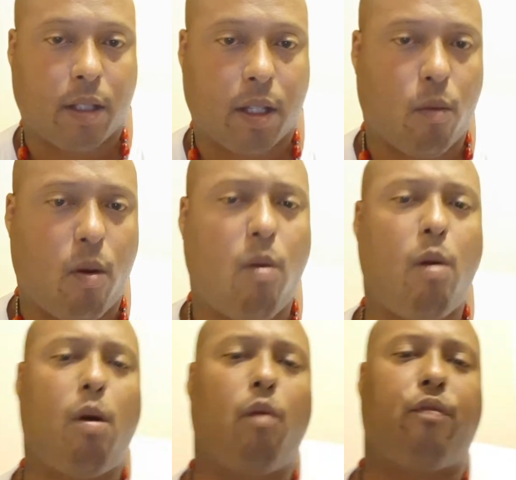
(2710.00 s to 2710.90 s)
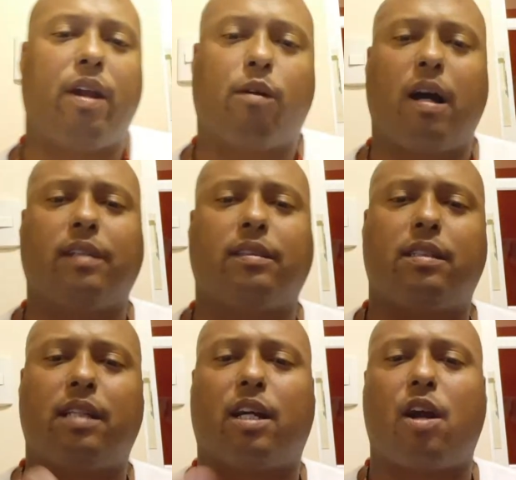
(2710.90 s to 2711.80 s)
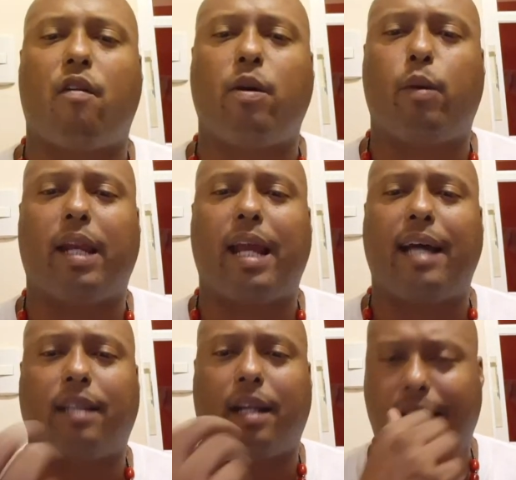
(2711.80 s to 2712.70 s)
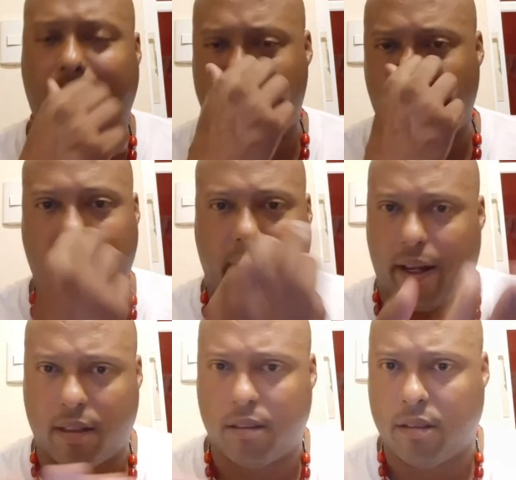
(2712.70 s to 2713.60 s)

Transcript: Whoa, whoa, whoa! Fatal Contest said Curry won't last in the '90s. Why not?